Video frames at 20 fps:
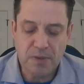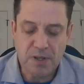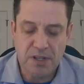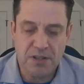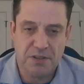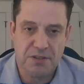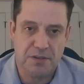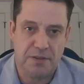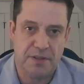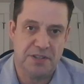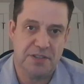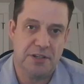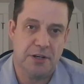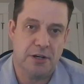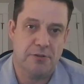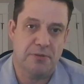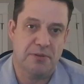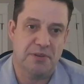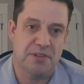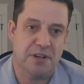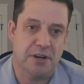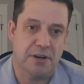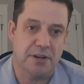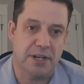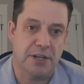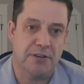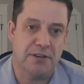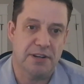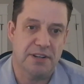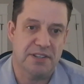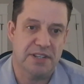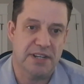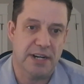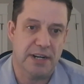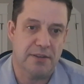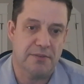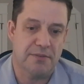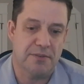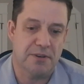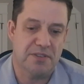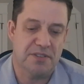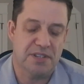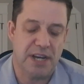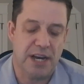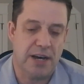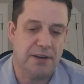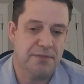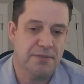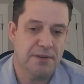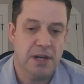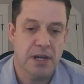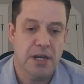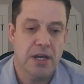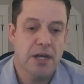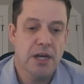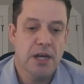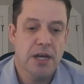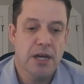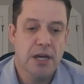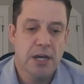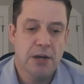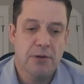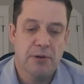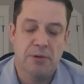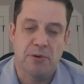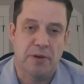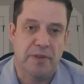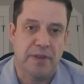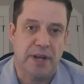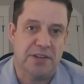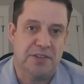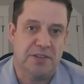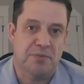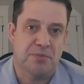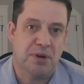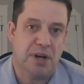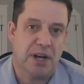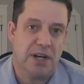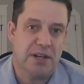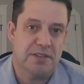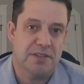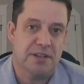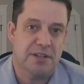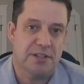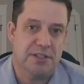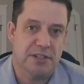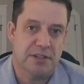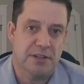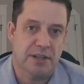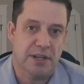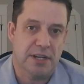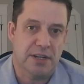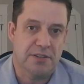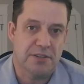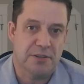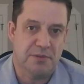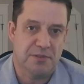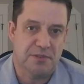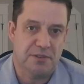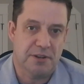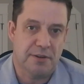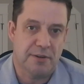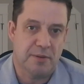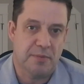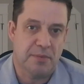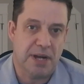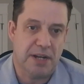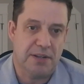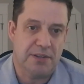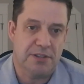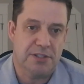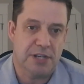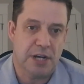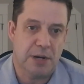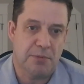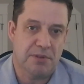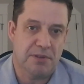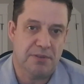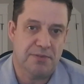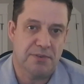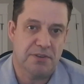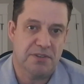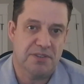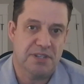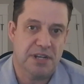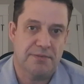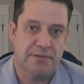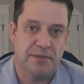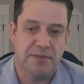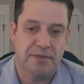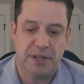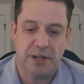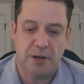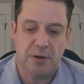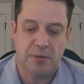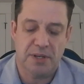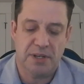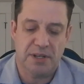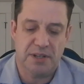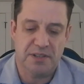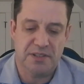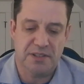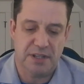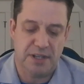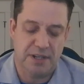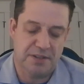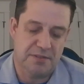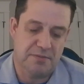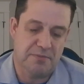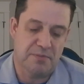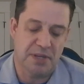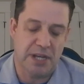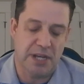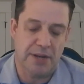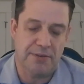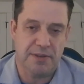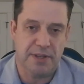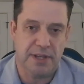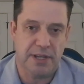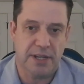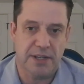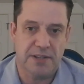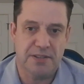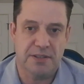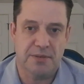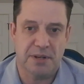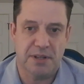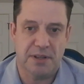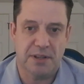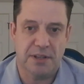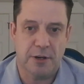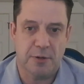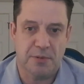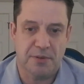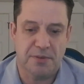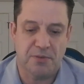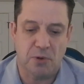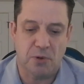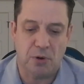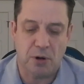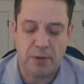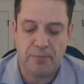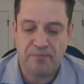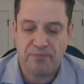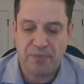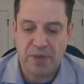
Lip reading: So this year, when we saw an increase again in the first half, we weren't that surprised that consumers are coming back to shop in the first half of the year, because it's a behavior they exhibited the year before.